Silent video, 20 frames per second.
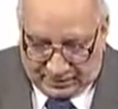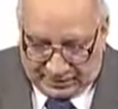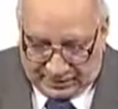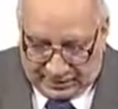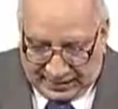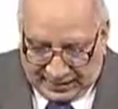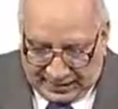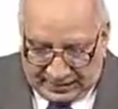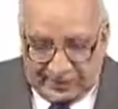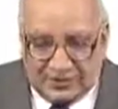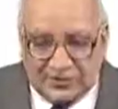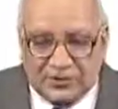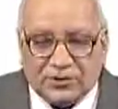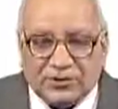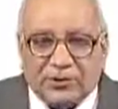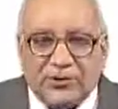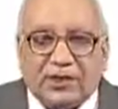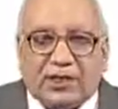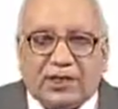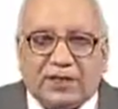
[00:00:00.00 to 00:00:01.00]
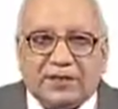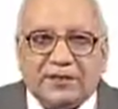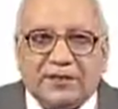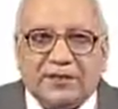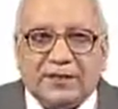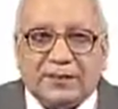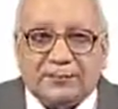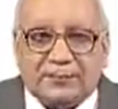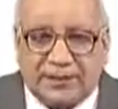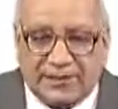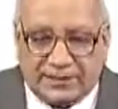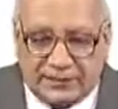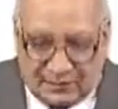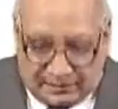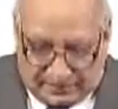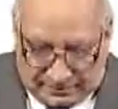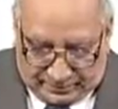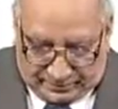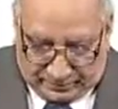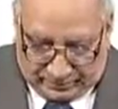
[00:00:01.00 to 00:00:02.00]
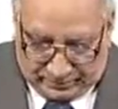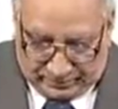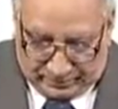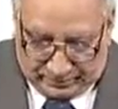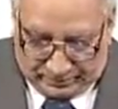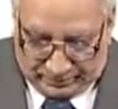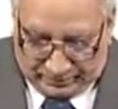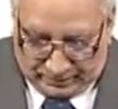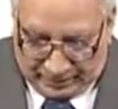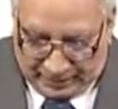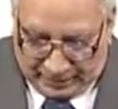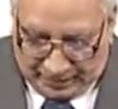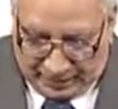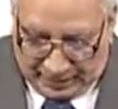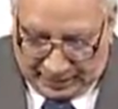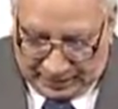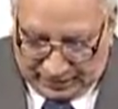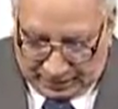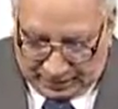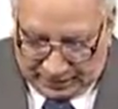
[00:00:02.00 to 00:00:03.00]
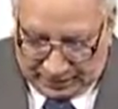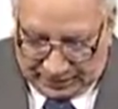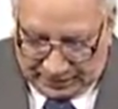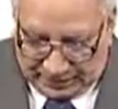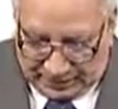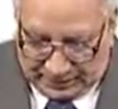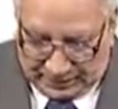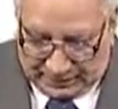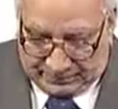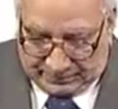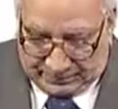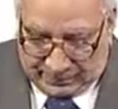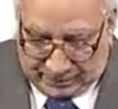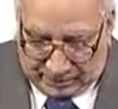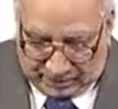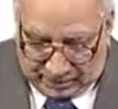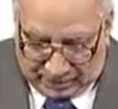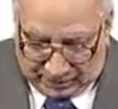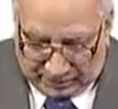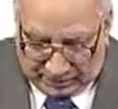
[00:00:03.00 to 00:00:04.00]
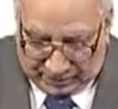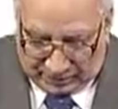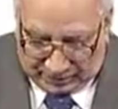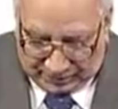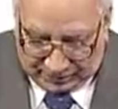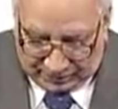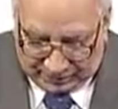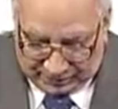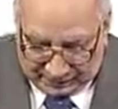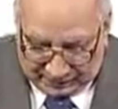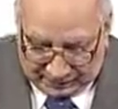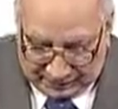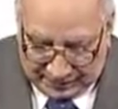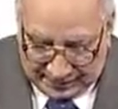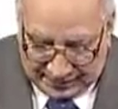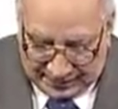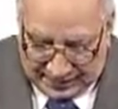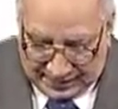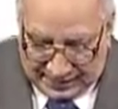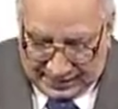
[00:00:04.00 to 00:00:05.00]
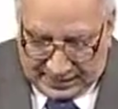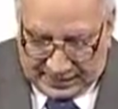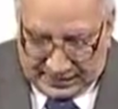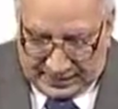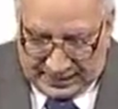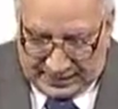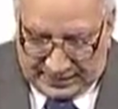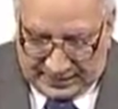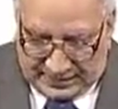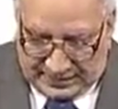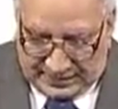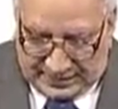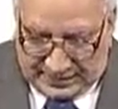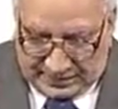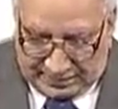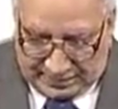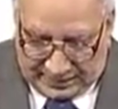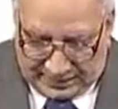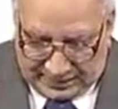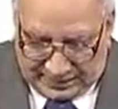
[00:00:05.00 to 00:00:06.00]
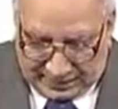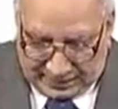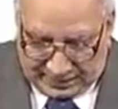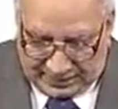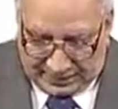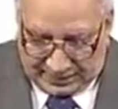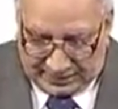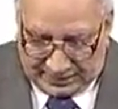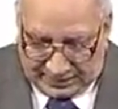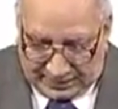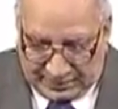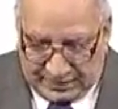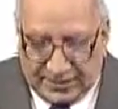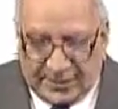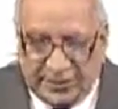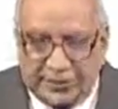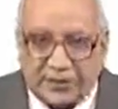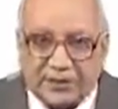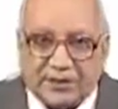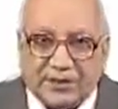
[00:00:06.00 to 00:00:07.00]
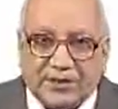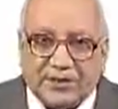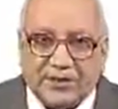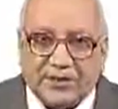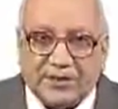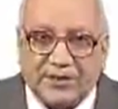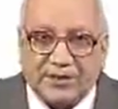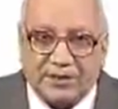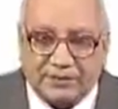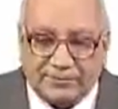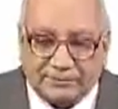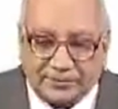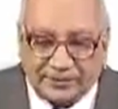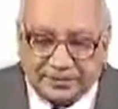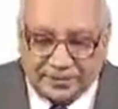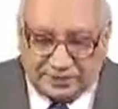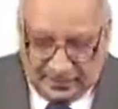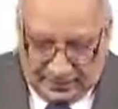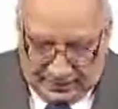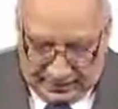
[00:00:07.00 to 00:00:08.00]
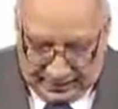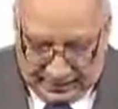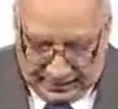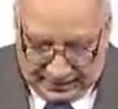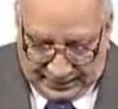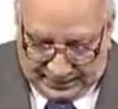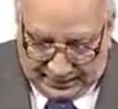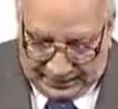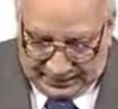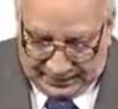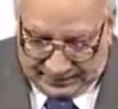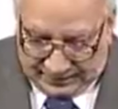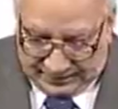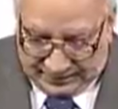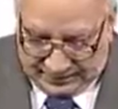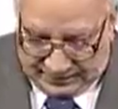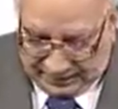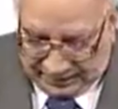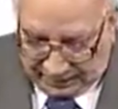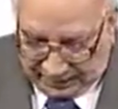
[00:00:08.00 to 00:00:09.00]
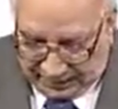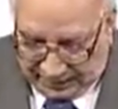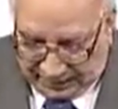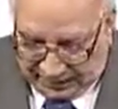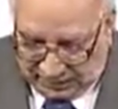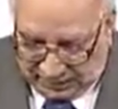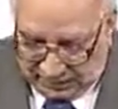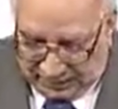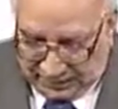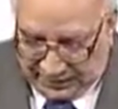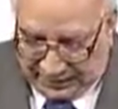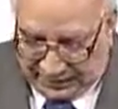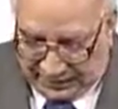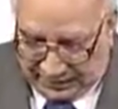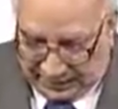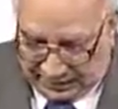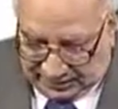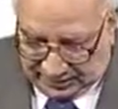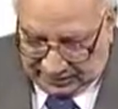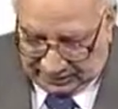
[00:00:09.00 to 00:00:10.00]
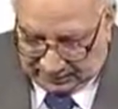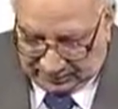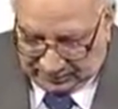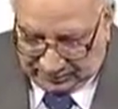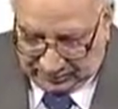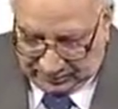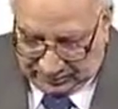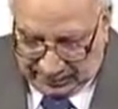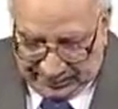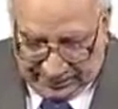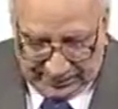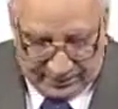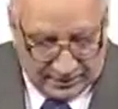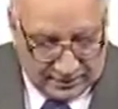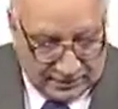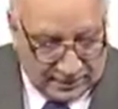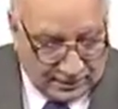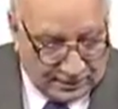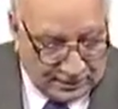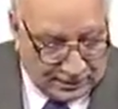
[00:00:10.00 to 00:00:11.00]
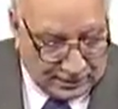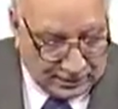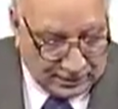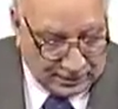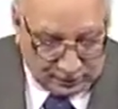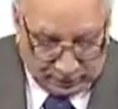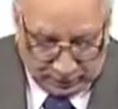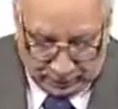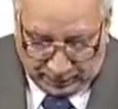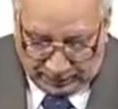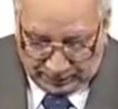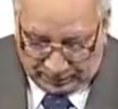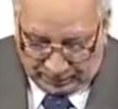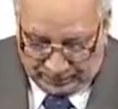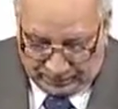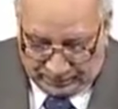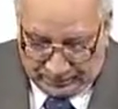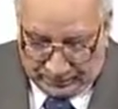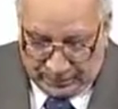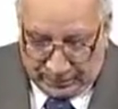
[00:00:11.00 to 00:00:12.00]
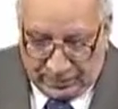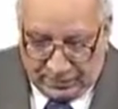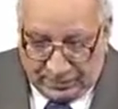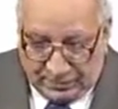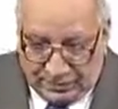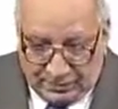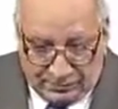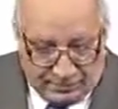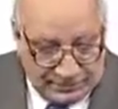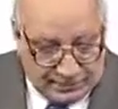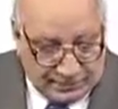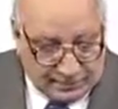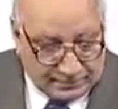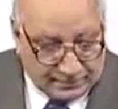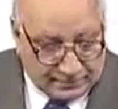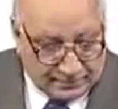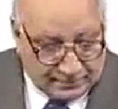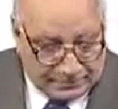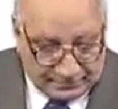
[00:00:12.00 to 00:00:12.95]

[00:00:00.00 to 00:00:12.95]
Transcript: Then starts the mitosis or mitotic phase, and in the mitosis, it is the cell division, and then cytokinesis, that is the cytoplasm division.